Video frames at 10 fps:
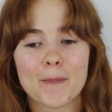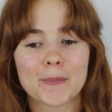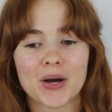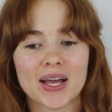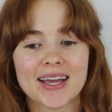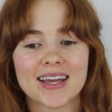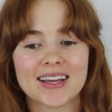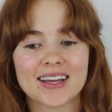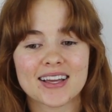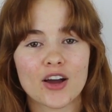But
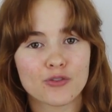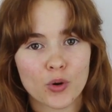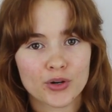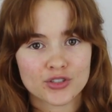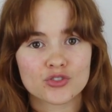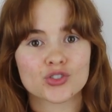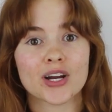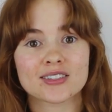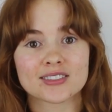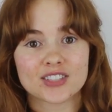of course,
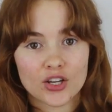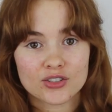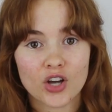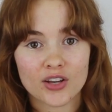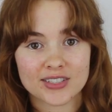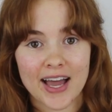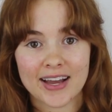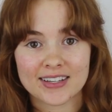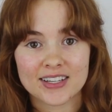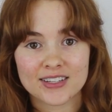stress does cause
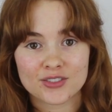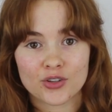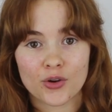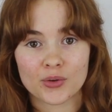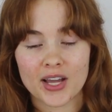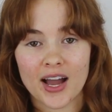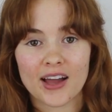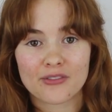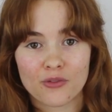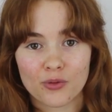acne, so yeah,